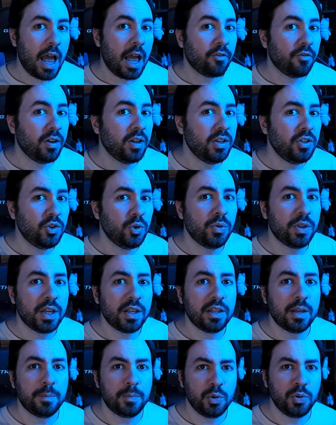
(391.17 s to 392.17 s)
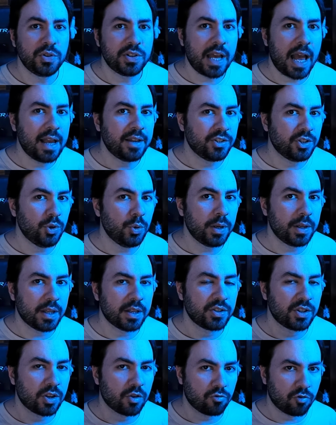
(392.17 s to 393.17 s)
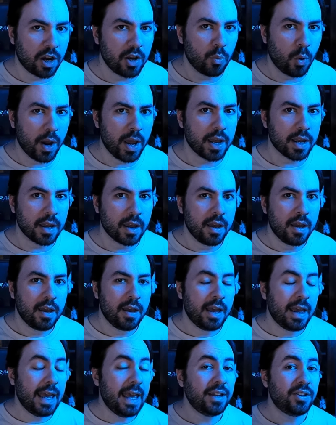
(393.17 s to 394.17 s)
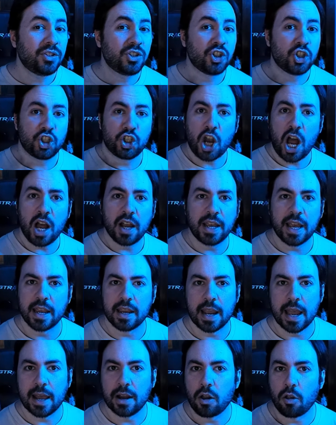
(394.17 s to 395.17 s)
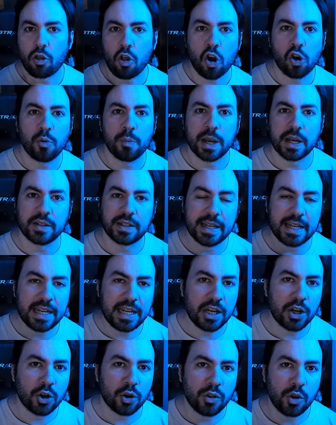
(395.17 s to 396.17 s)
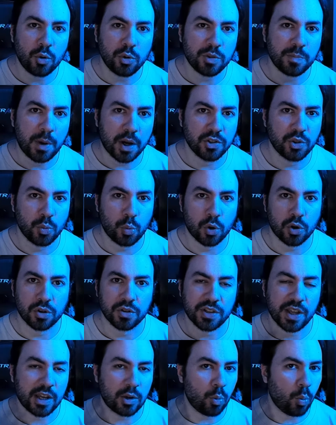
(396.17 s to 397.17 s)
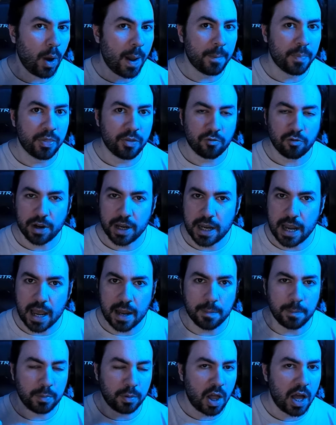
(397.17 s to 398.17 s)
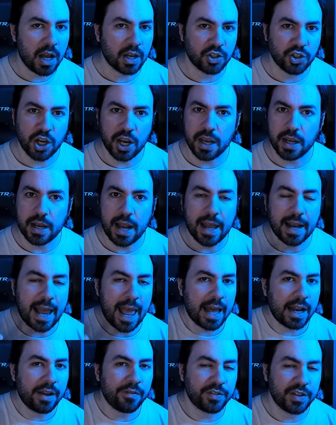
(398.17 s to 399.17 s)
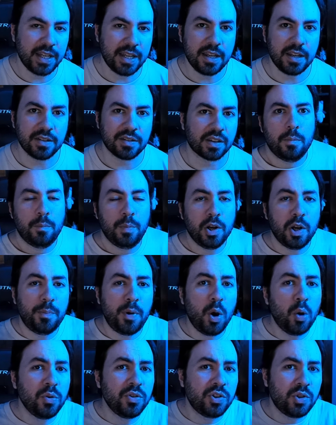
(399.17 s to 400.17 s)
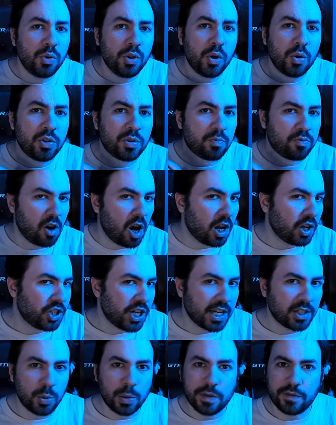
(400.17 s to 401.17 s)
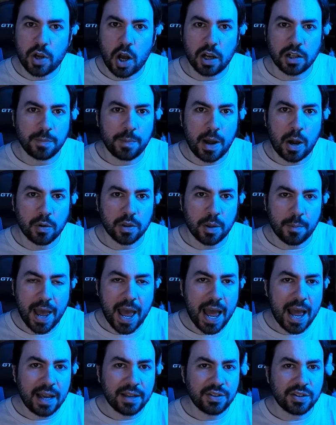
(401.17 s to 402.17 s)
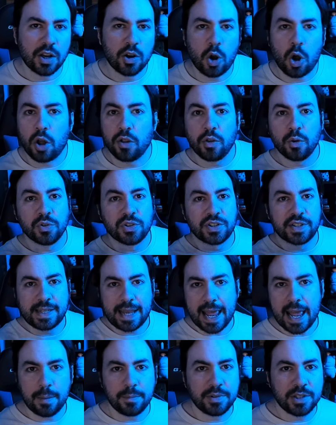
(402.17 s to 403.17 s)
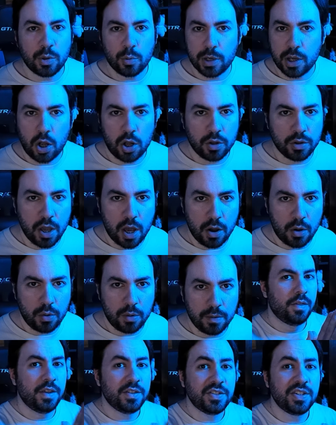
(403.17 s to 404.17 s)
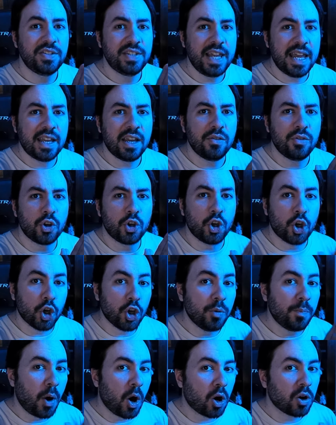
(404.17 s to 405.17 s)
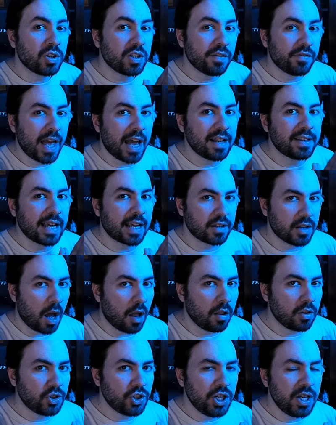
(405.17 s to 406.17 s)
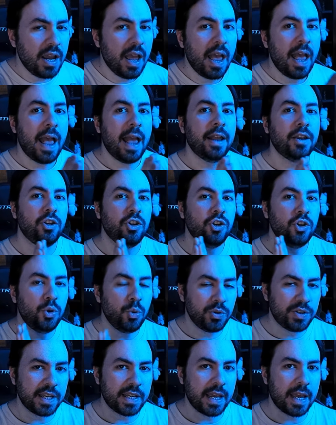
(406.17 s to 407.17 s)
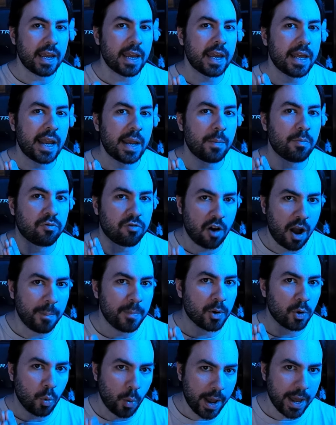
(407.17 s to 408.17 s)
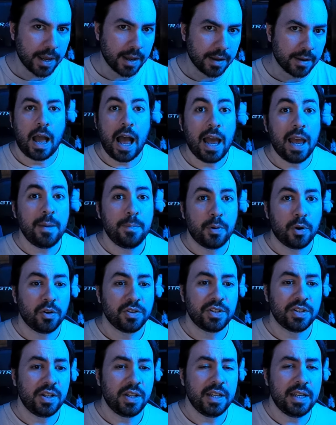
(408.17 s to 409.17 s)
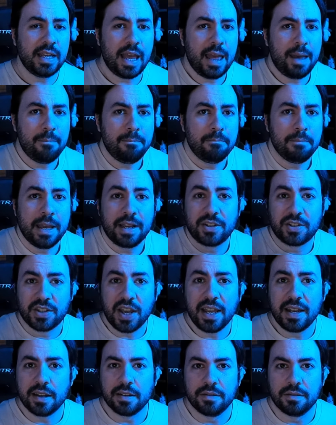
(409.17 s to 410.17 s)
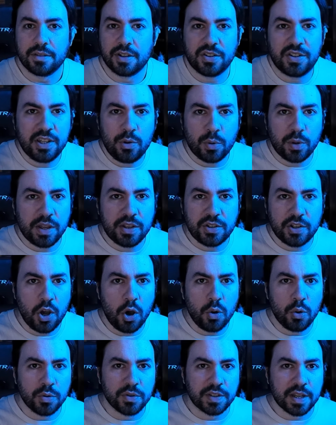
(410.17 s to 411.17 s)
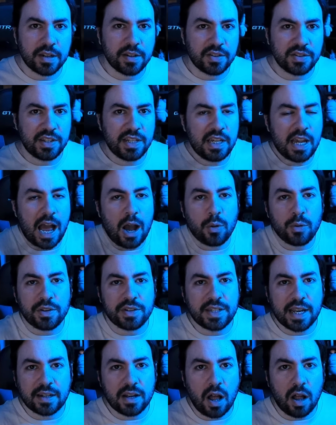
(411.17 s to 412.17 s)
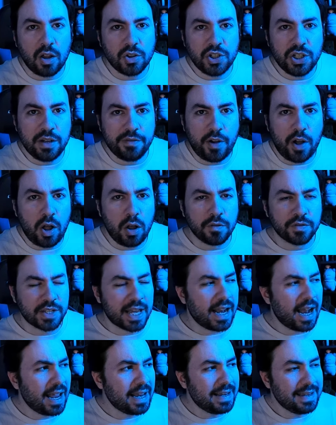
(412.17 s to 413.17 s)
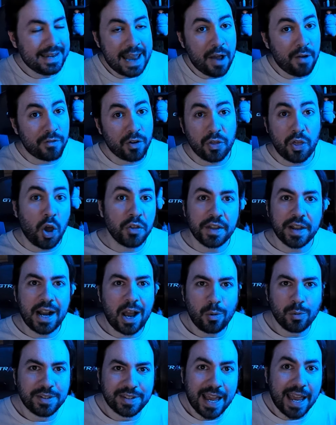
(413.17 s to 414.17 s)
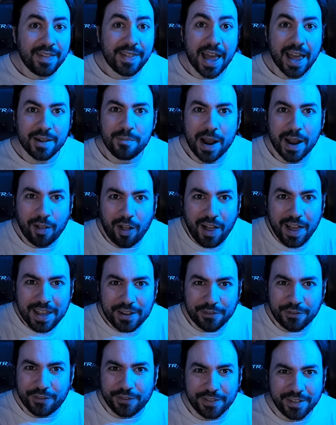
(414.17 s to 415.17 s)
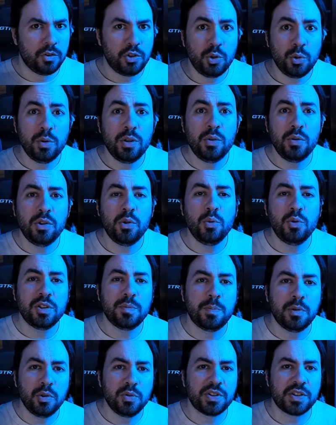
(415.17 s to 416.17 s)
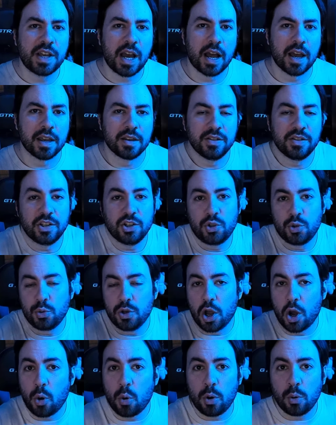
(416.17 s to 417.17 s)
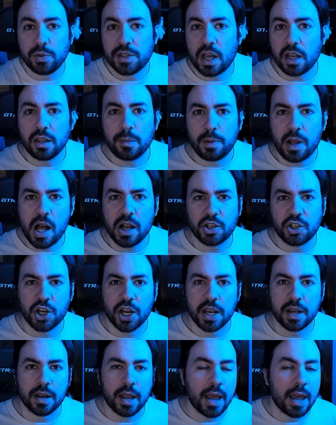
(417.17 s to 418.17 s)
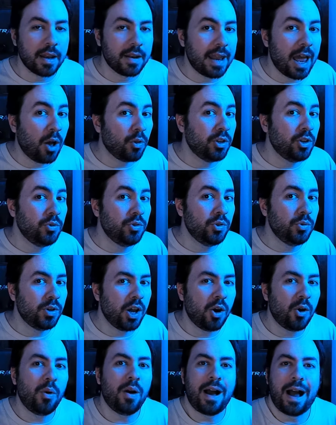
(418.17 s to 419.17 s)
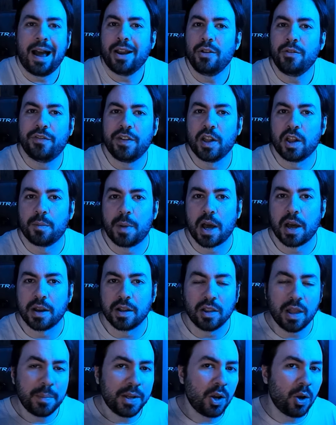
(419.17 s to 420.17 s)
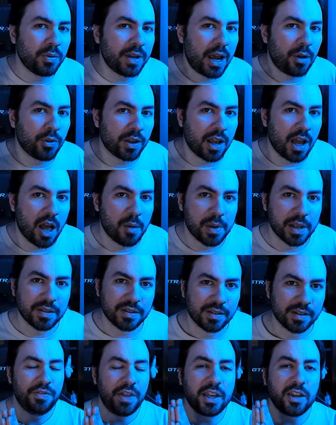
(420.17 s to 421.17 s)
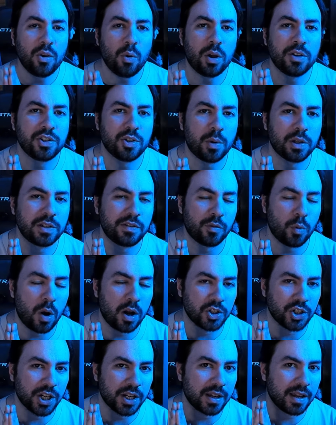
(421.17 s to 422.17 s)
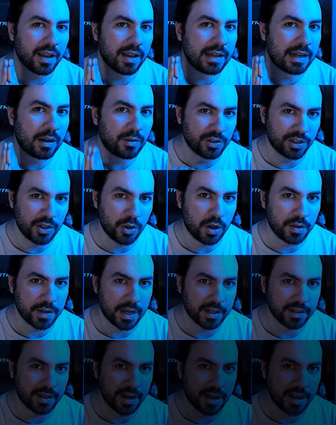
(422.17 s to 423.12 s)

I really do think that Bluesky is doing this the right way. It's shocking and alarming to hear those buzzwords like Web3 and blockchain and NFTs, but opposed to those projects we've talked about in the past and all those scams that we all know, this is taking the good parts of that technology and using it in a proper way. I personally am excited to see where this goes and to see how this technology evolves, and I never thought that I would say that in my life. Do you use Bluesky? Did you know it was on the blockchain? And now that you do know, how do you feel about it? Let me know down in the comments. Thank you all so much for watching, and I'll see you all next